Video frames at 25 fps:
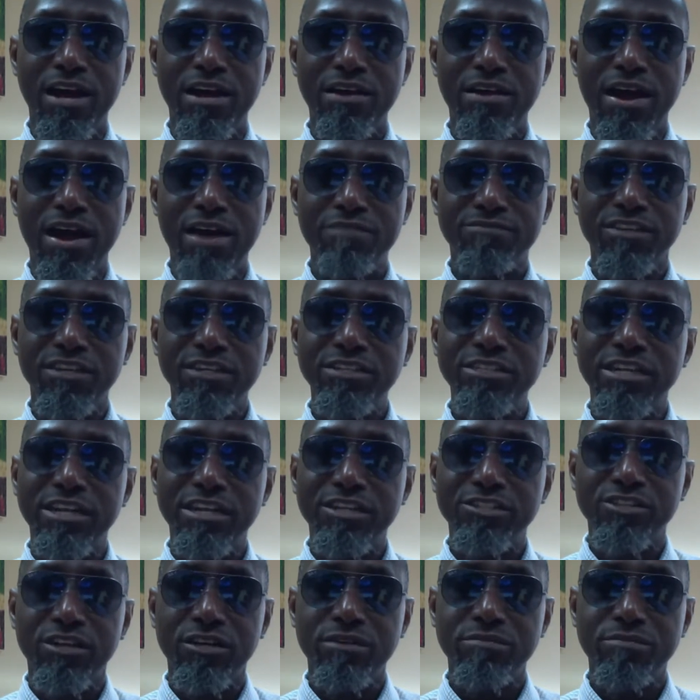after the
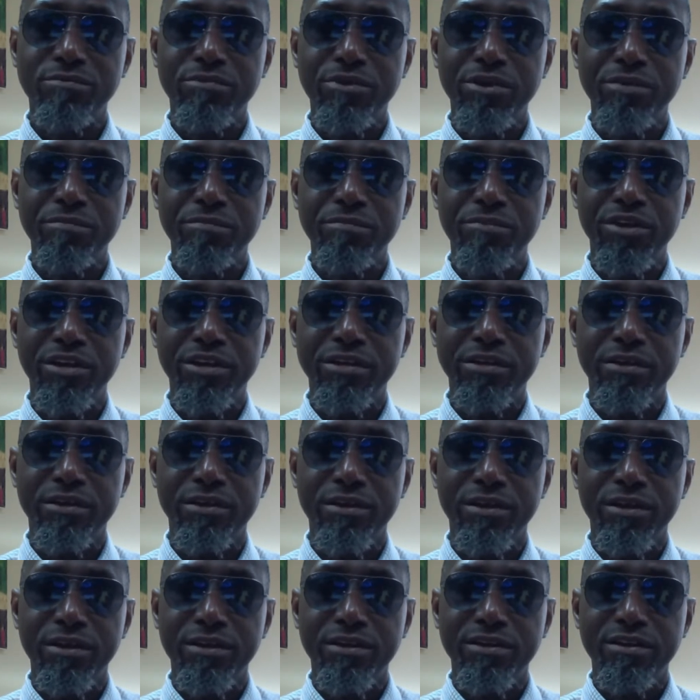international break.
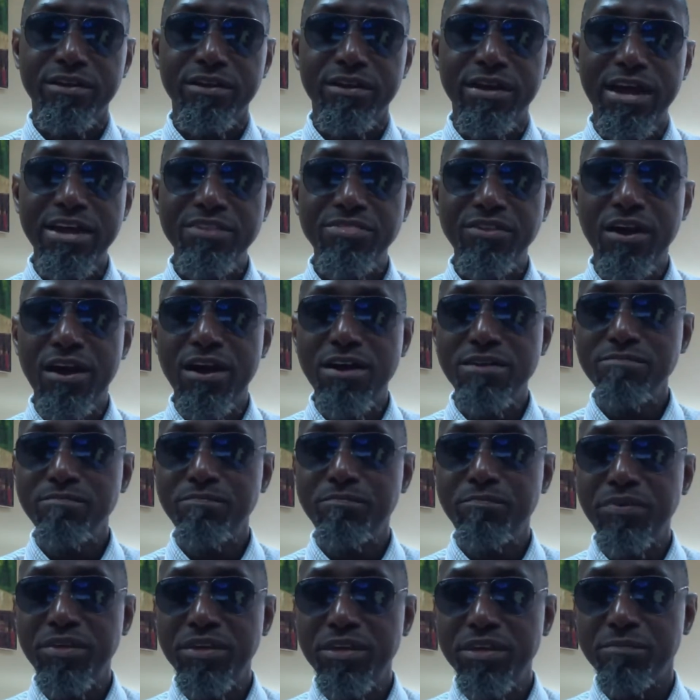Neither on
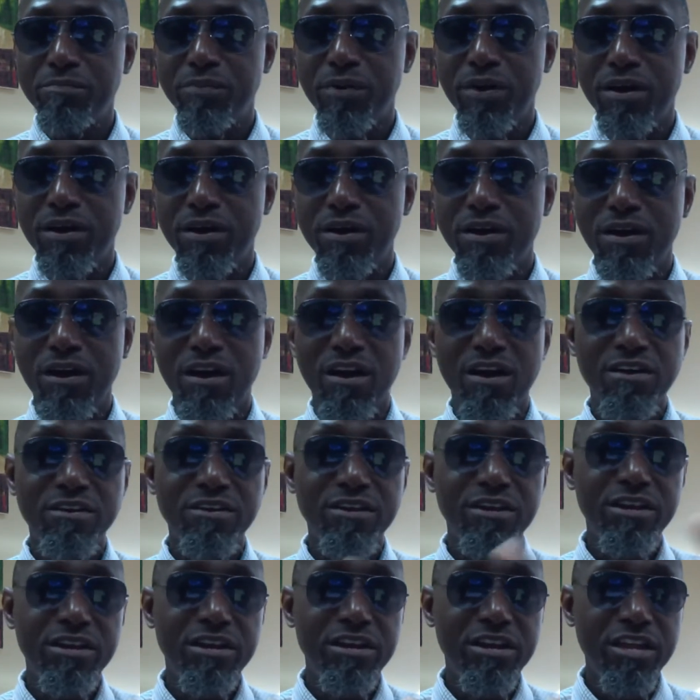paper or
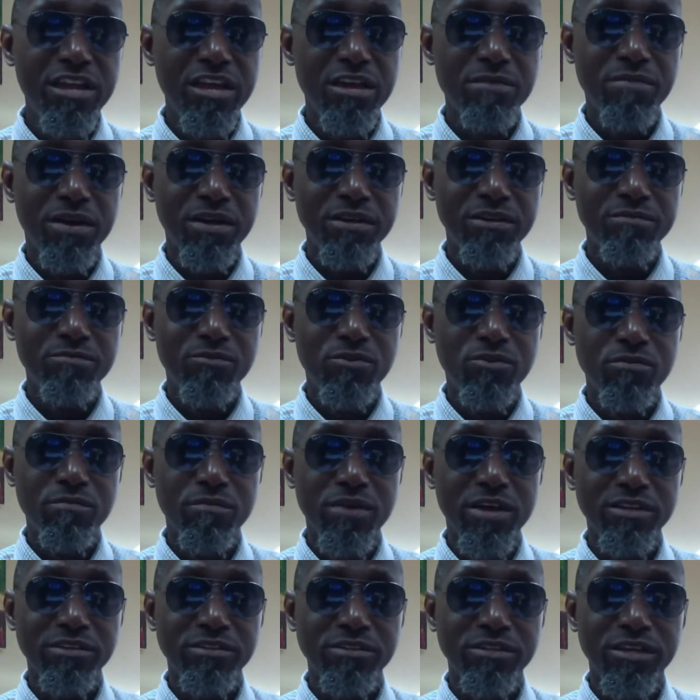name at the
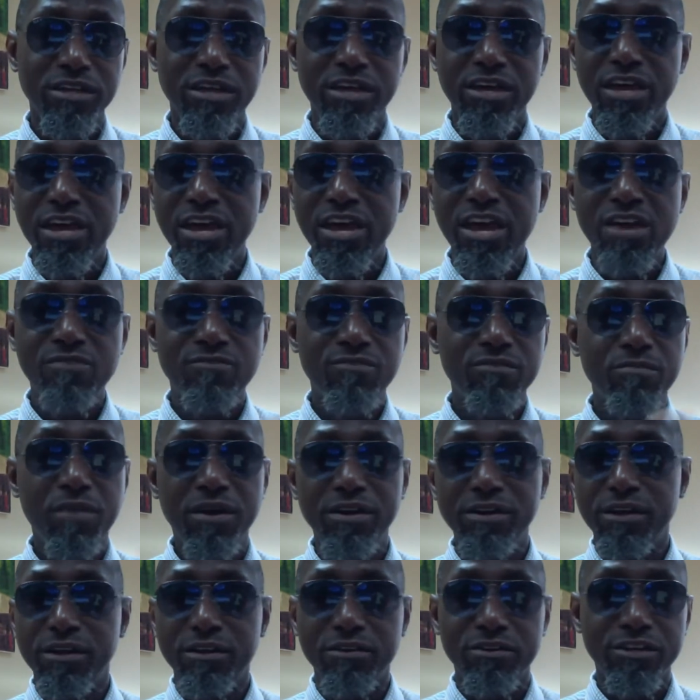moment. Everybody
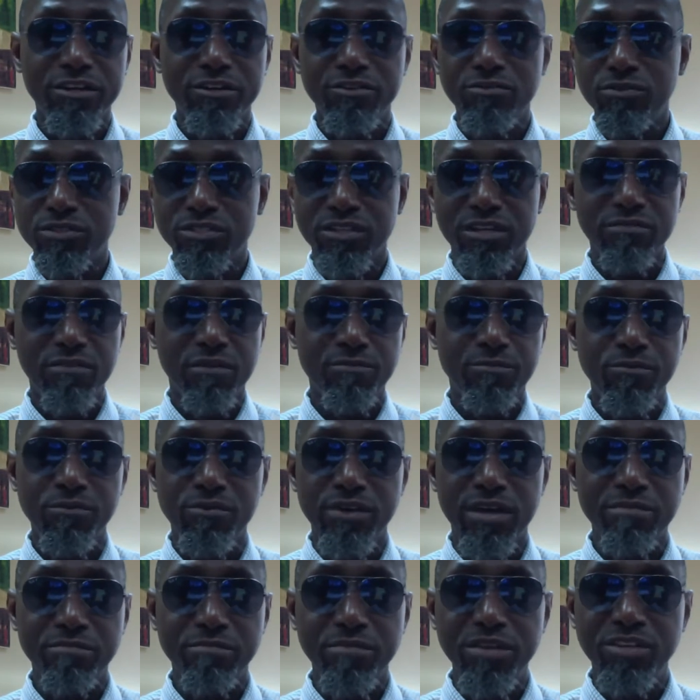already knows Liverpool going
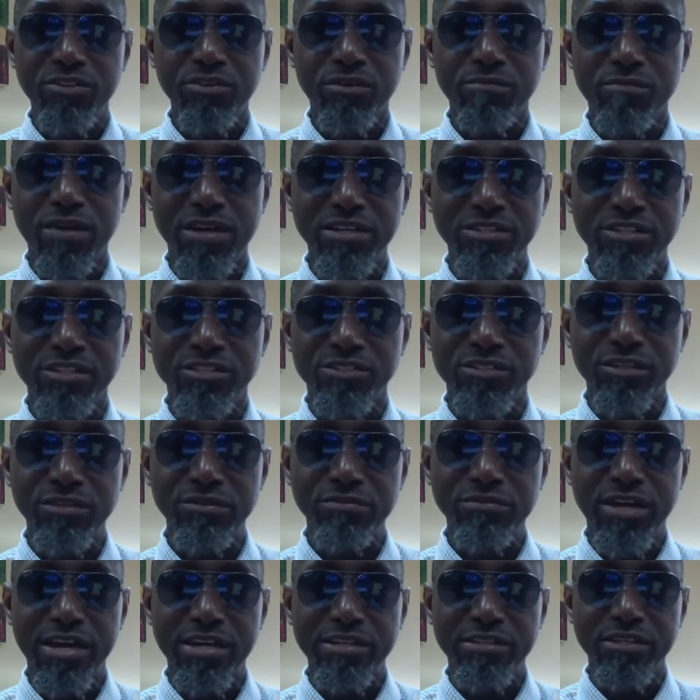to beat up Manchester
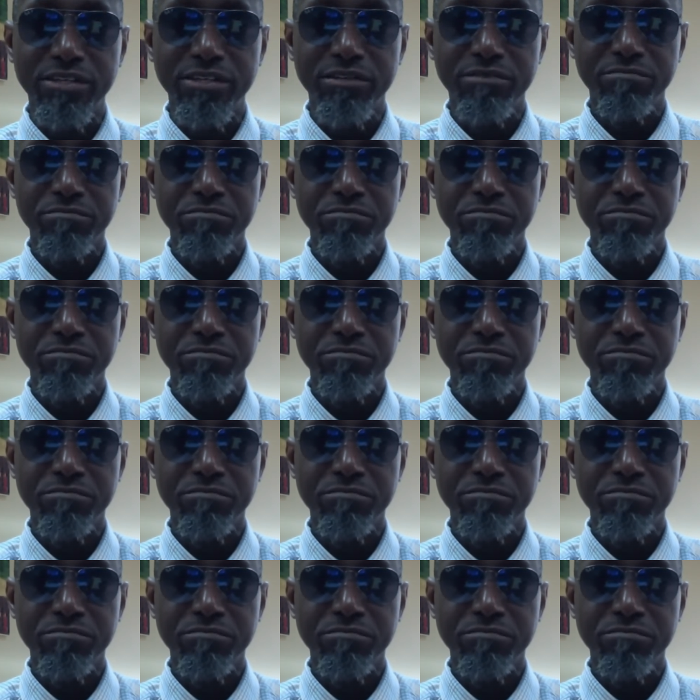United.